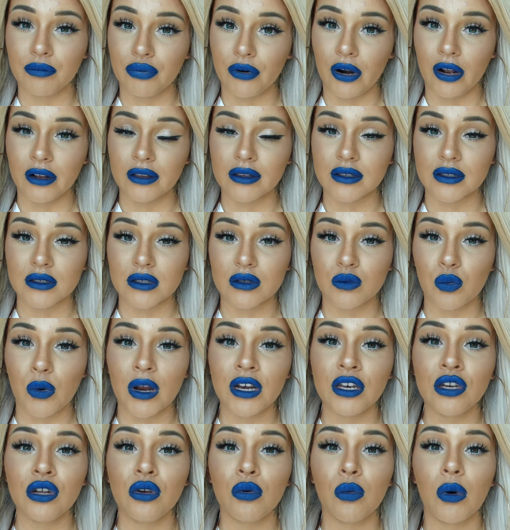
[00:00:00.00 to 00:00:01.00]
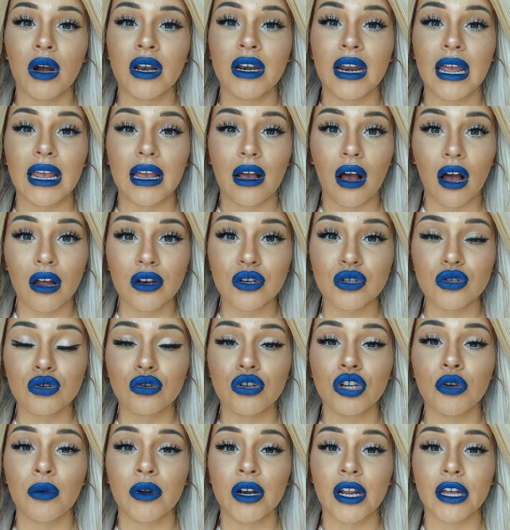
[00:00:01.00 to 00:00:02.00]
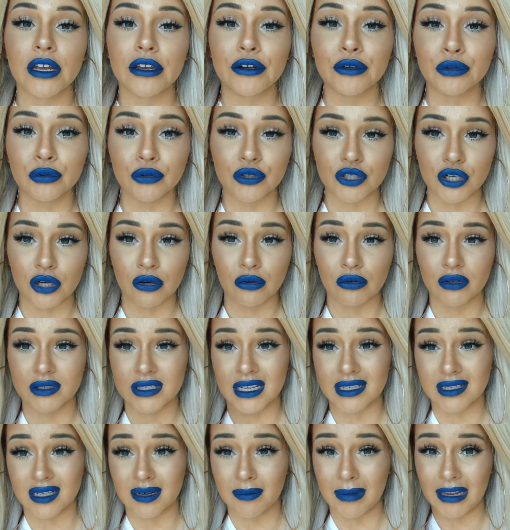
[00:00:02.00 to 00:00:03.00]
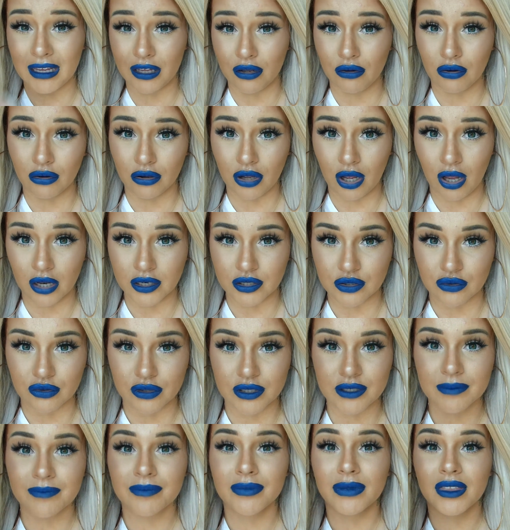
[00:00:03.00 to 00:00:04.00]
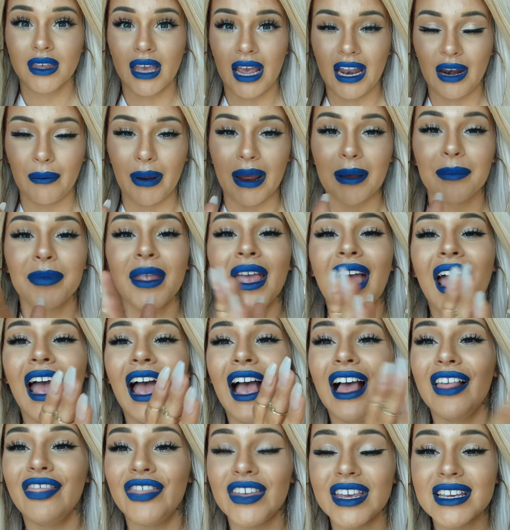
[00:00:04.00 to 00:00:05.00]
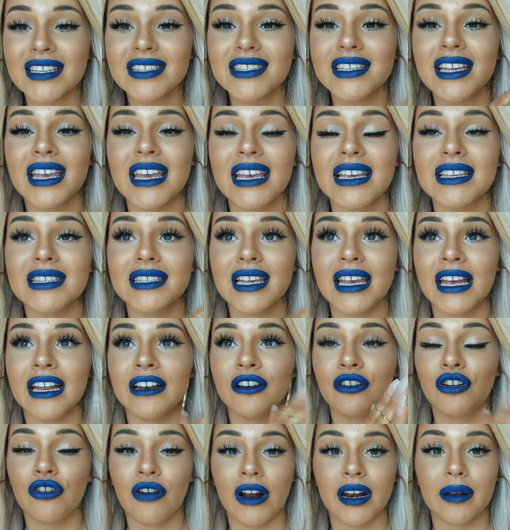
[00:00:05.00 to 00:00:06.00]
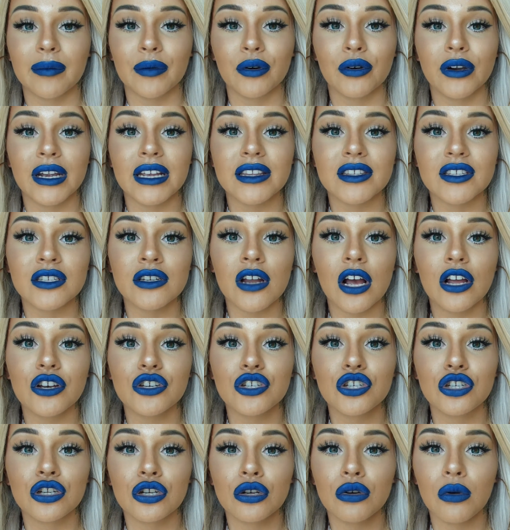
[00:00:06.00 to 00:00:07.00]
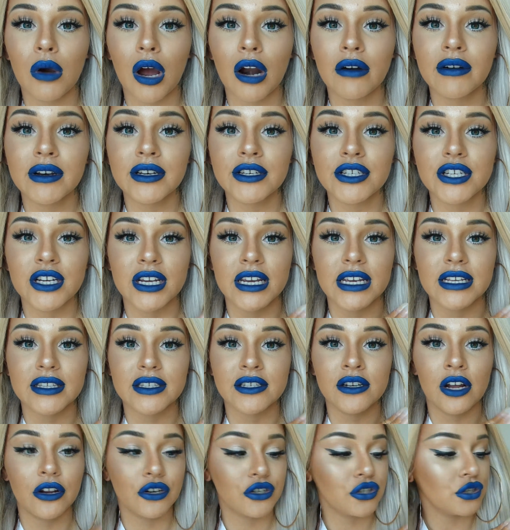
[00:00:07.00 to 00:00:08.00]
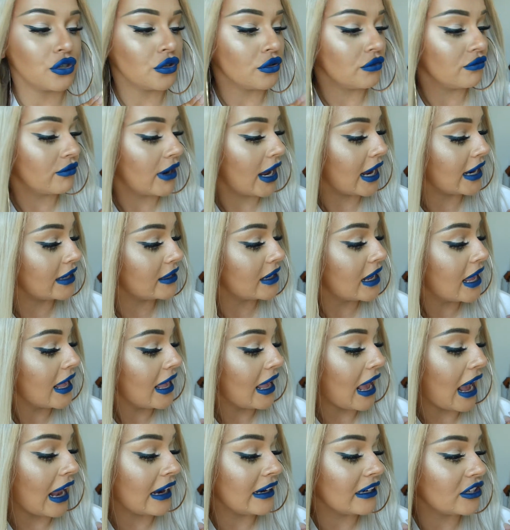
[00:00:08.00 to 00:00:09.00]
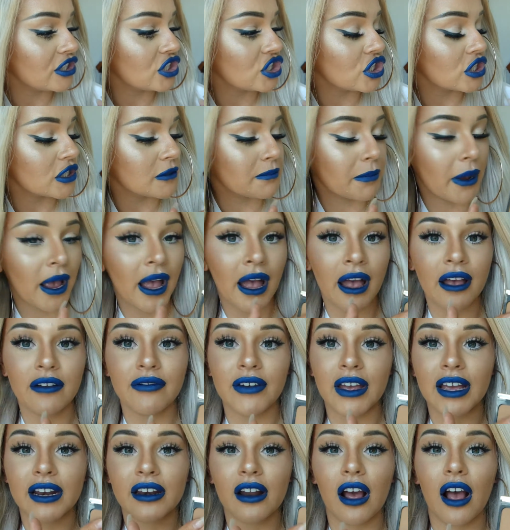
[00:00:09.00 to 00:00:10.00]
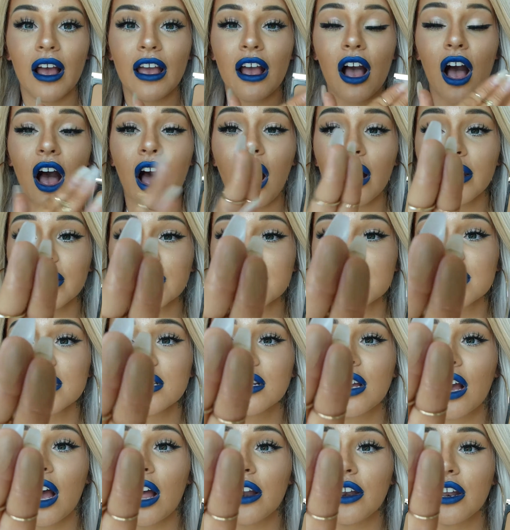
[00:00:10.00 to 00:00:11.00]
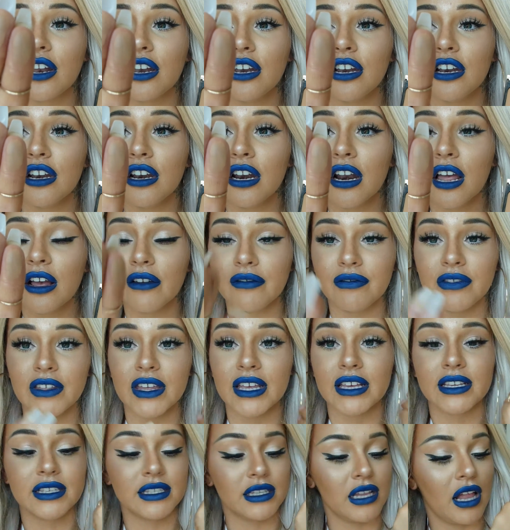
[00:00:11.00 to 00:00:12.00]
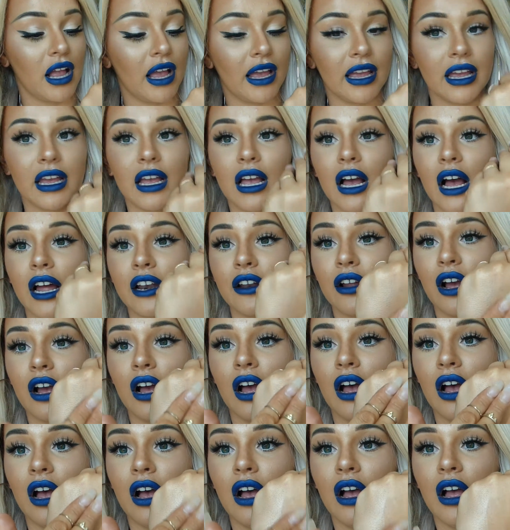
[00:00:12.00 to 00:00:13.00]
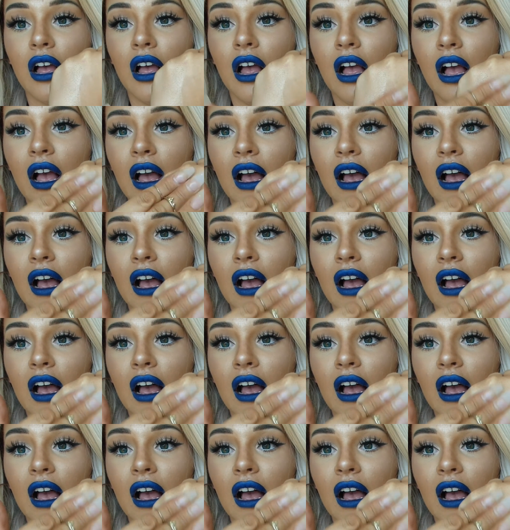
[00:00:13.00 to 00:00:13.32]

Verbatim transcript: look bronzed. When you want a contour, you want a cool tone because that's going to make you look contoured. Anyway, this is incredible. It's not too orangey, it's not too red, and it's just perfect. I honest to God love this. Like, I don't, oh,